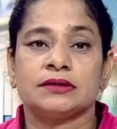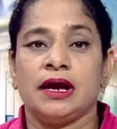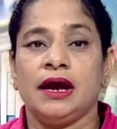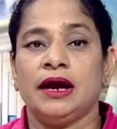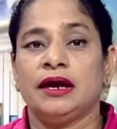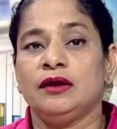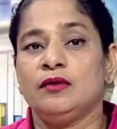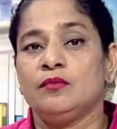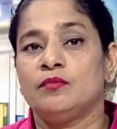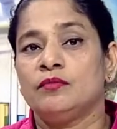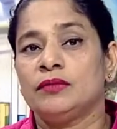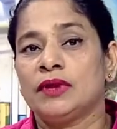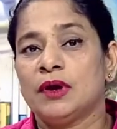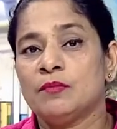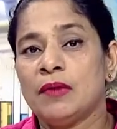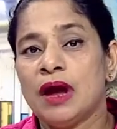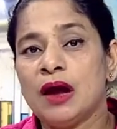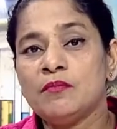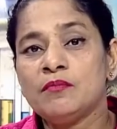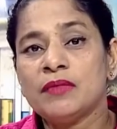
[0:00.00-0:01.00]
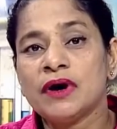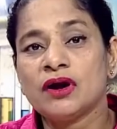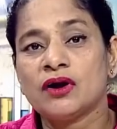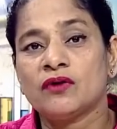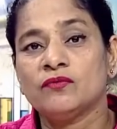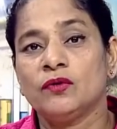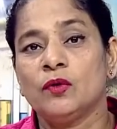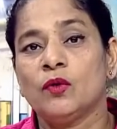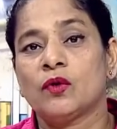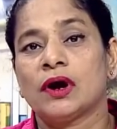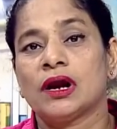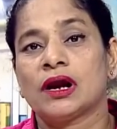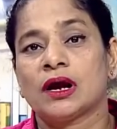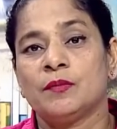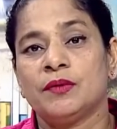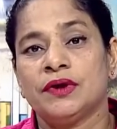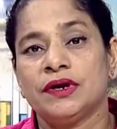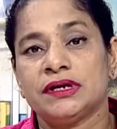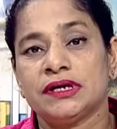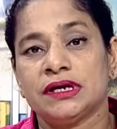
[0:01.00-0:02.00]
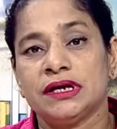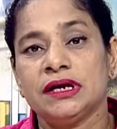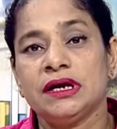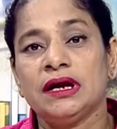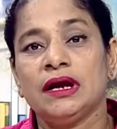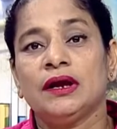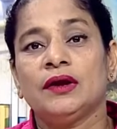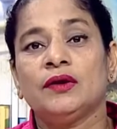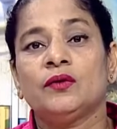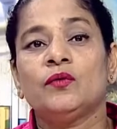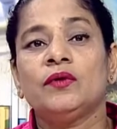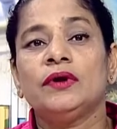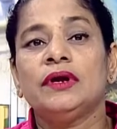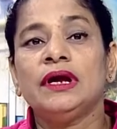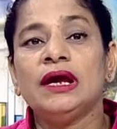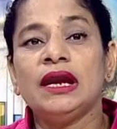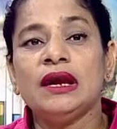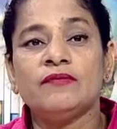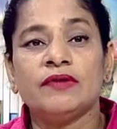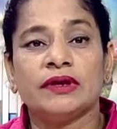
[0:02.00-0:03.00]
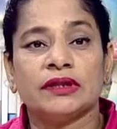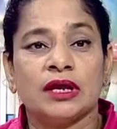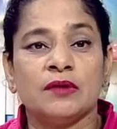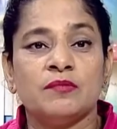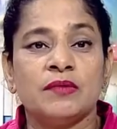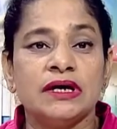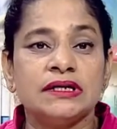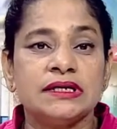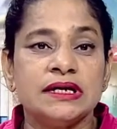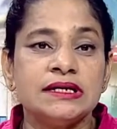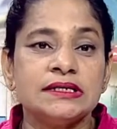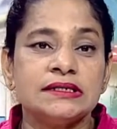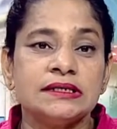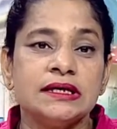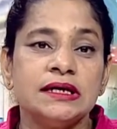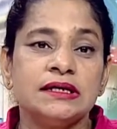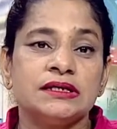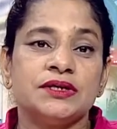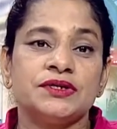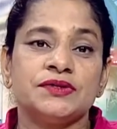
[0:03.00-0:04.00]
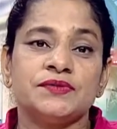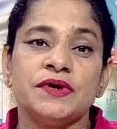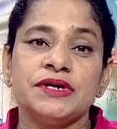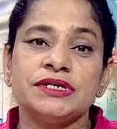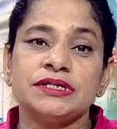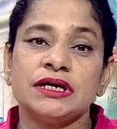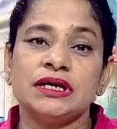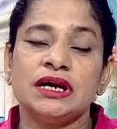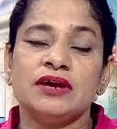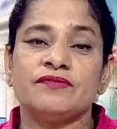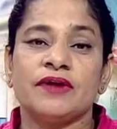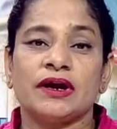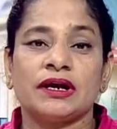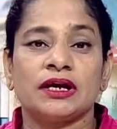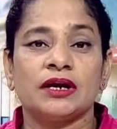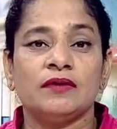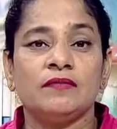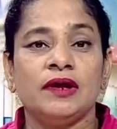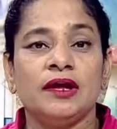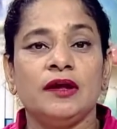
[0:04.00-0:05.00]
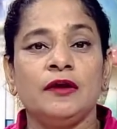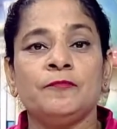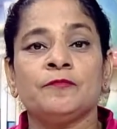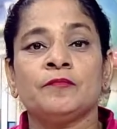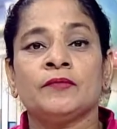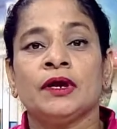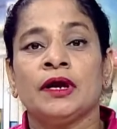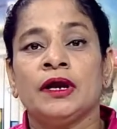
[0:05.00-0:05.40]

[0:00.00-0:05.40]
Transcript: and the member of local community to deal with emergency situation effectively.